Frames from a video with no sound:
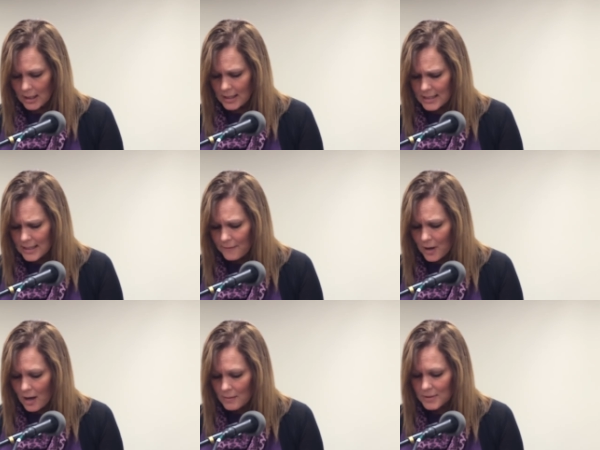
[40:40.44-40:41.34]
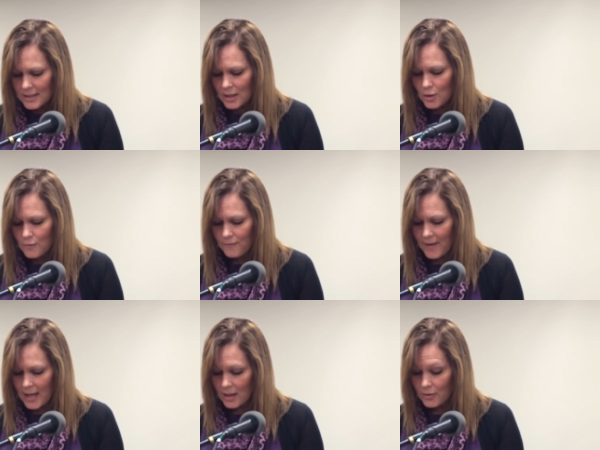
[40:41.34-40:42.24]
These have come so that your
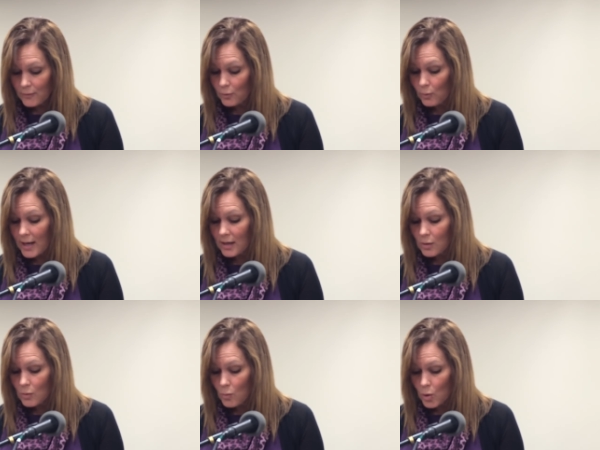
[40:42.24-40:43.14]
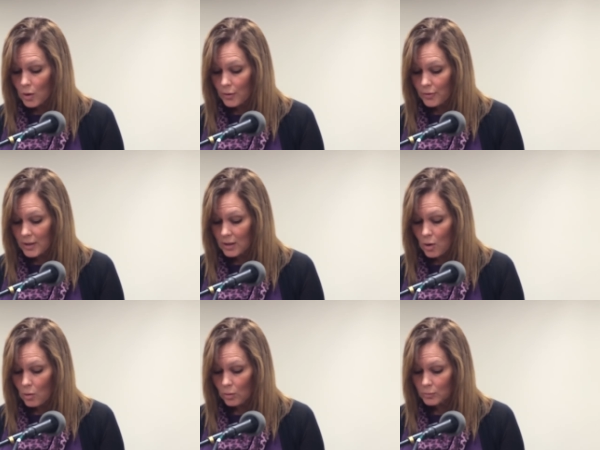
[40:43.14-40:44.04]
faith, of greater worth than
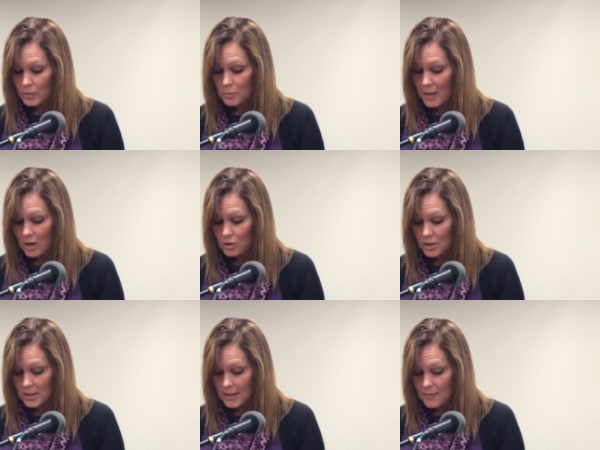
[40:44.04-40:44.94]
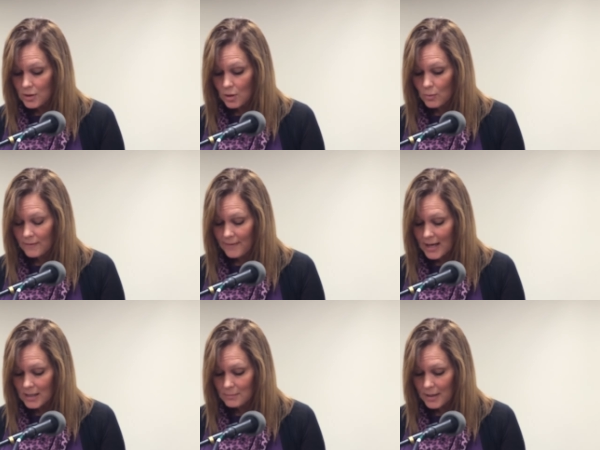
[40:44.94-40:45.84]
gold, which perishes even though
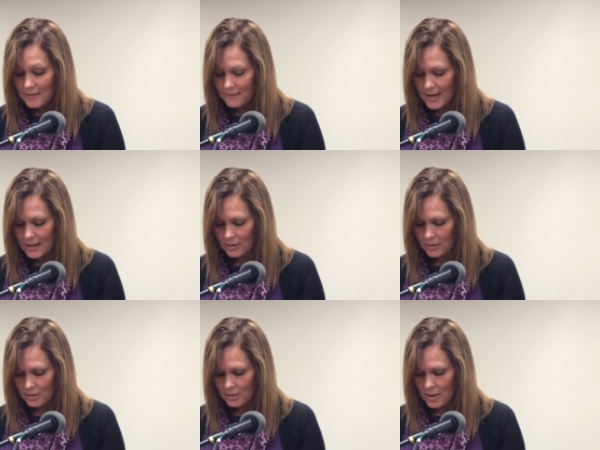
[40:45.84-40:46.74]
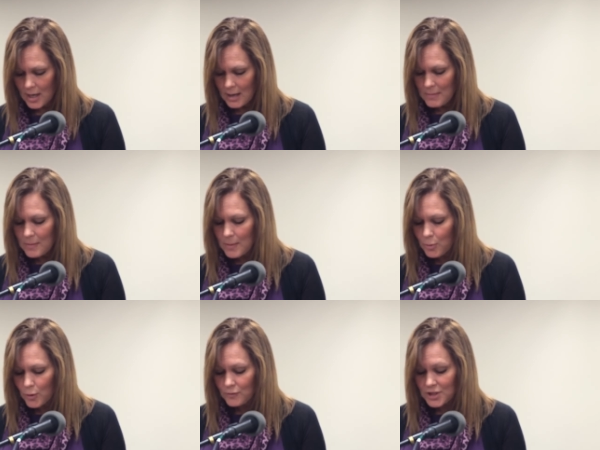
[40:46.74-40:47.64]
refined by fire, may be
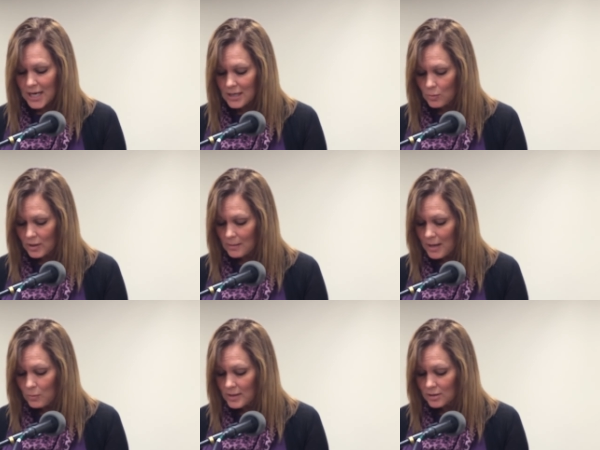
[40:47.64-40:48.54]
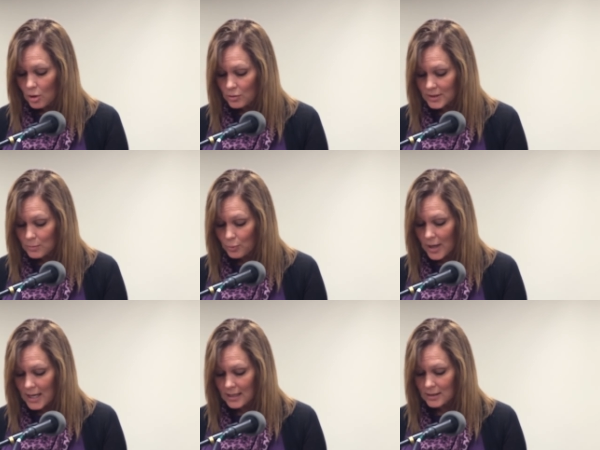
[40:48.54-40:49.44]
proved genuine and may result in
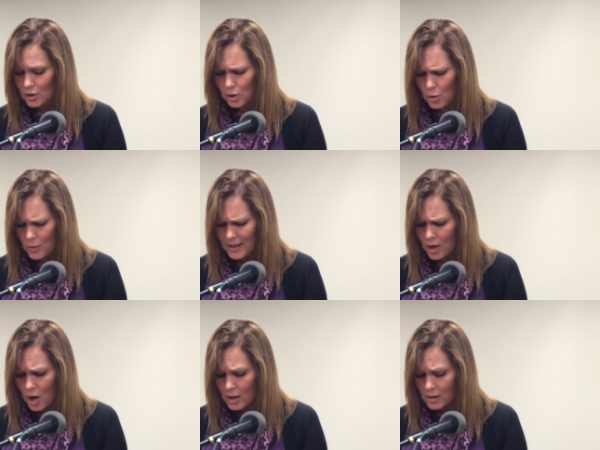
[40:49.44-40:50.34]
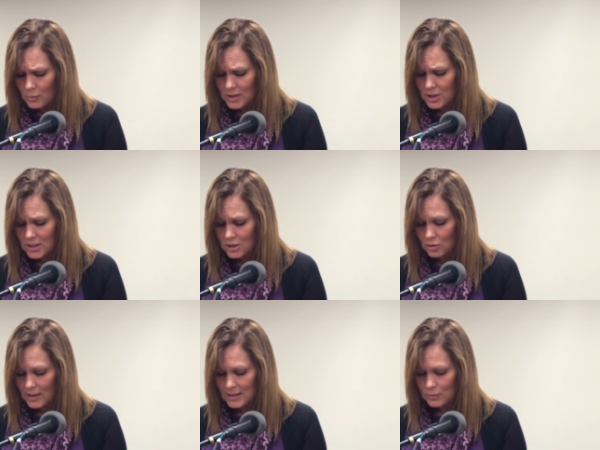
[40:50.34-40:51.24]
praise, glory, and honor when Jesus
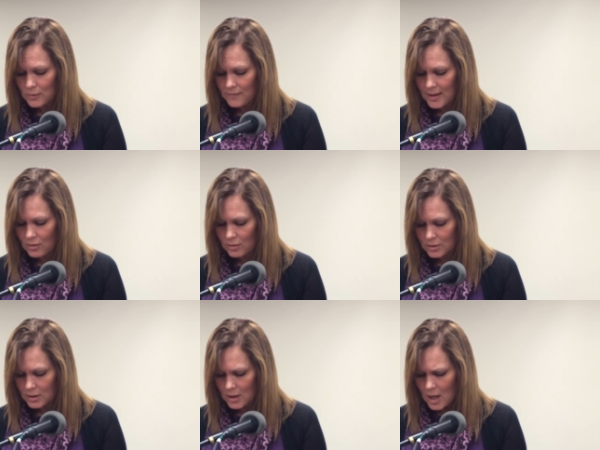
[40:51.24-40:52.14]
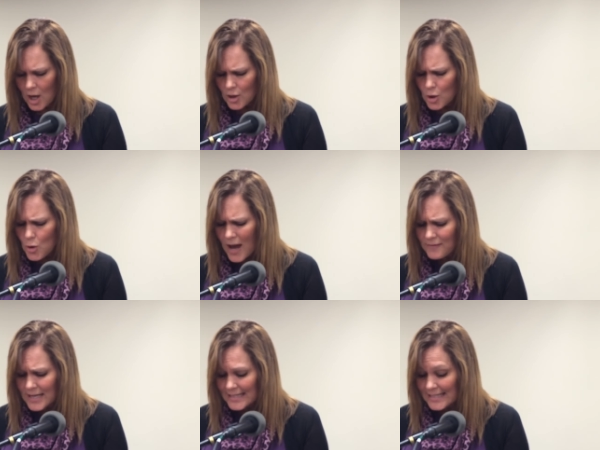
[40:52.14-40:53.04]
Christ is revealed. Though you
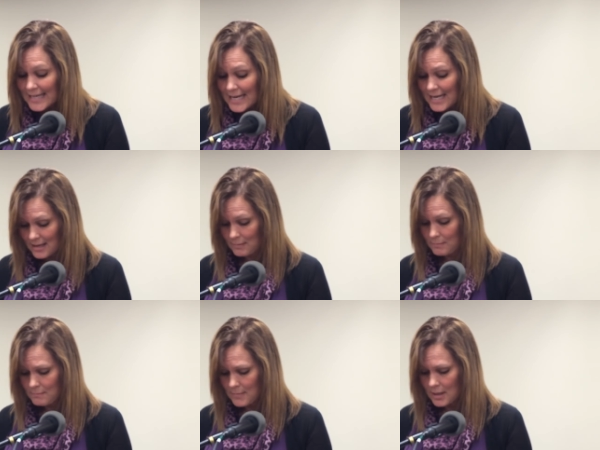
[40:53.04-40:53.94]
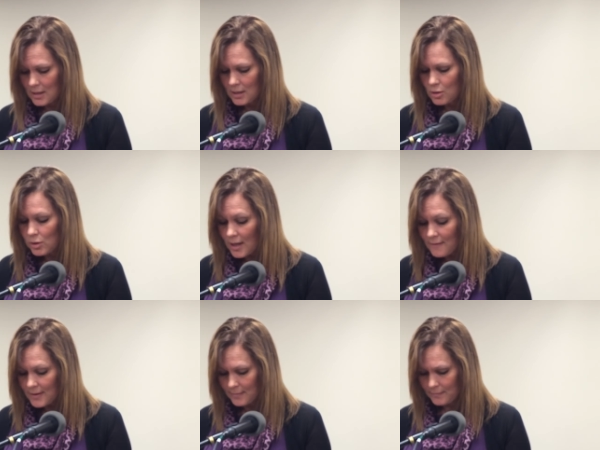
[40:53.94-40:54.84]
have not seen him, you
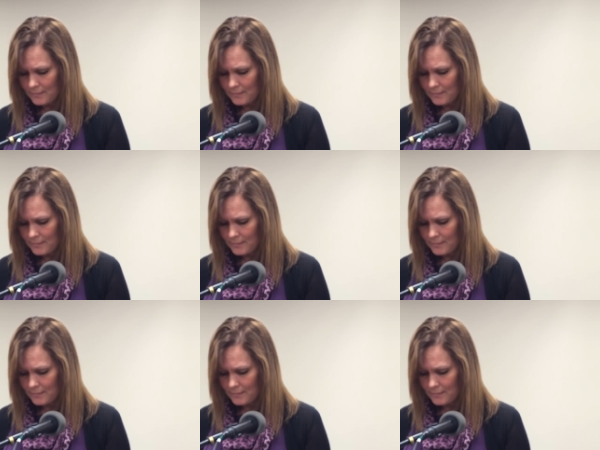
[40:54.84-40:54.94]
love him.